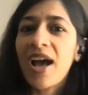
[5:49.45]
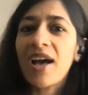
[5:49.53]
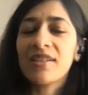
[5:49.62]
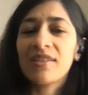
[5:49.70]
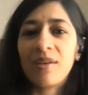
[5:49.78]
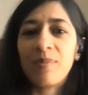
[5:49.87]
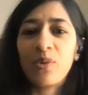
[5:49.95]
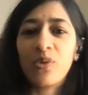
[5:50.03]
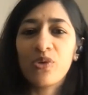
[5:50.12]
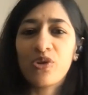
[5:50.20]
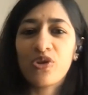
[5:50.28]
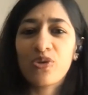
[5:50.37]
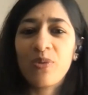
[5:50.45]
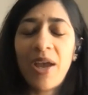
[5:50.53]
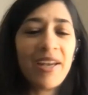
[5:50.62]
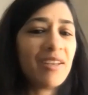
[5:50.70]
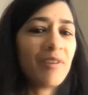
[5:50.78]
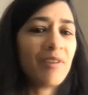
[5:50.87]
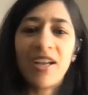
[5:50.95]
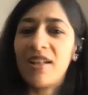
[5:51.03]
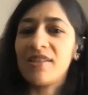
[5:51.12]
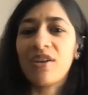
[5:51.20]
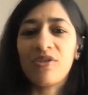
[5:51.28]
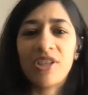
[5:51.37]
as opposed to anyone
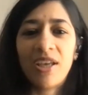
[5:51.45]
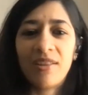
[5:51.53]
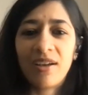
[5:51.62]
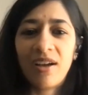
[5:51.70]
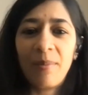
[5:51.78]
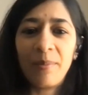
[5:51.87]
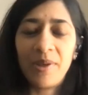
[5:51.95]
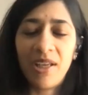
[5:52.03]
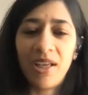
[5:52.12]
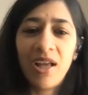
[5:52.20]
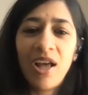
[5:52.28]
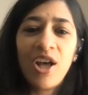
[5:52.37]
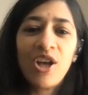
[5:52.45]
else outside the company.